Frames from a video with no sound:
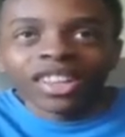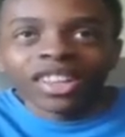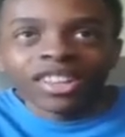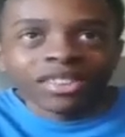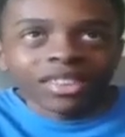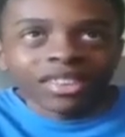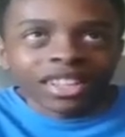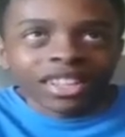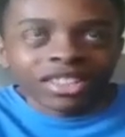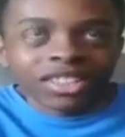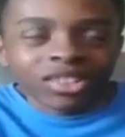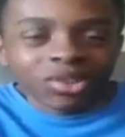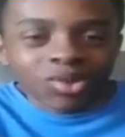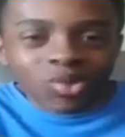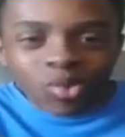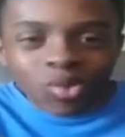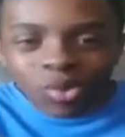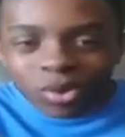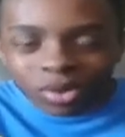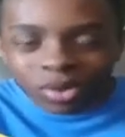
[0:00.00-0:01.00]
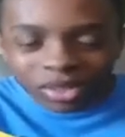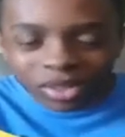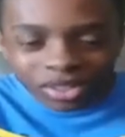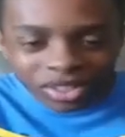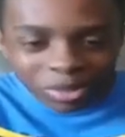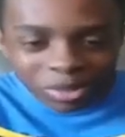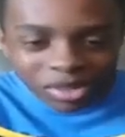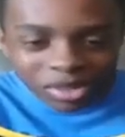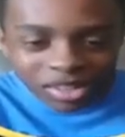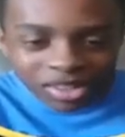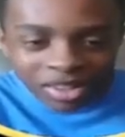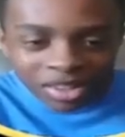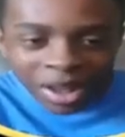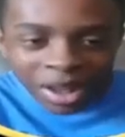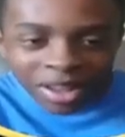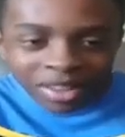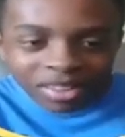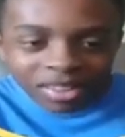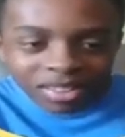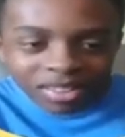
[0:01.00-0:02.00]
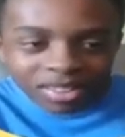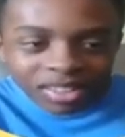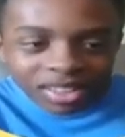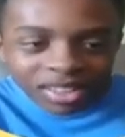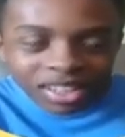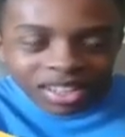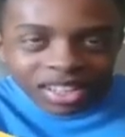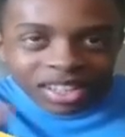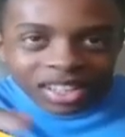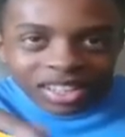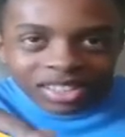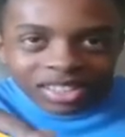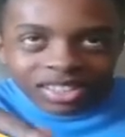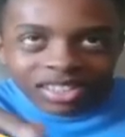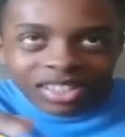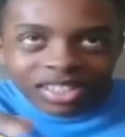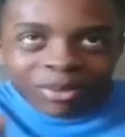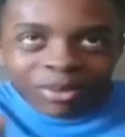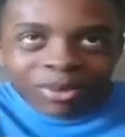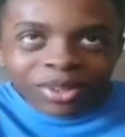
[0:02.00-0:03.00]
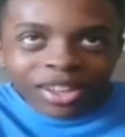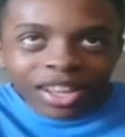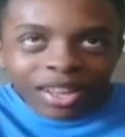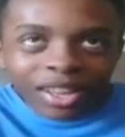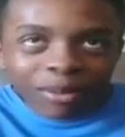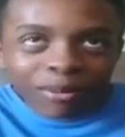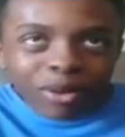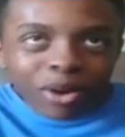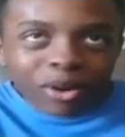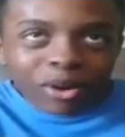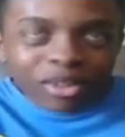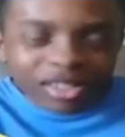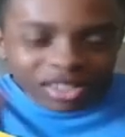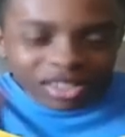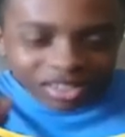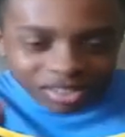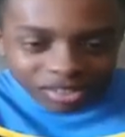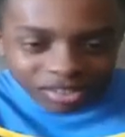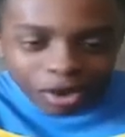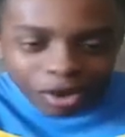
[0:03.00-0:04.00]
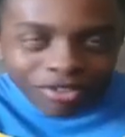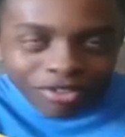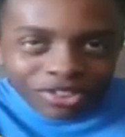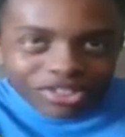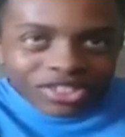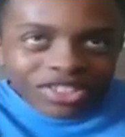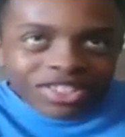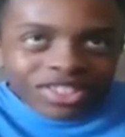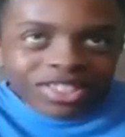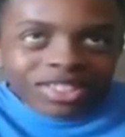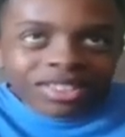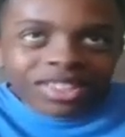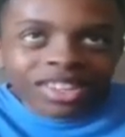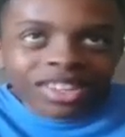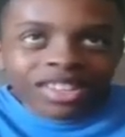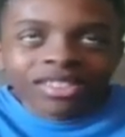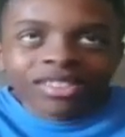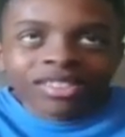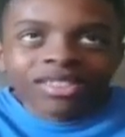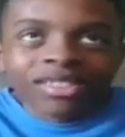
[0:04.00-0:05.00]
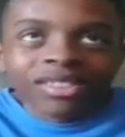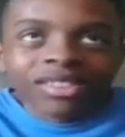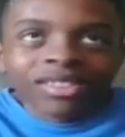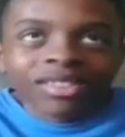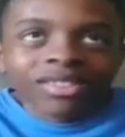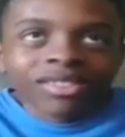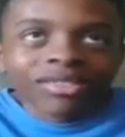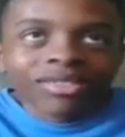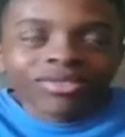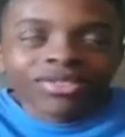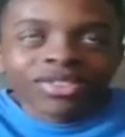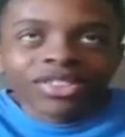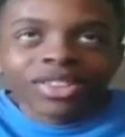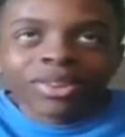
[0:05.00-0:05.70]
in like school or something that dipping in milk softens it because for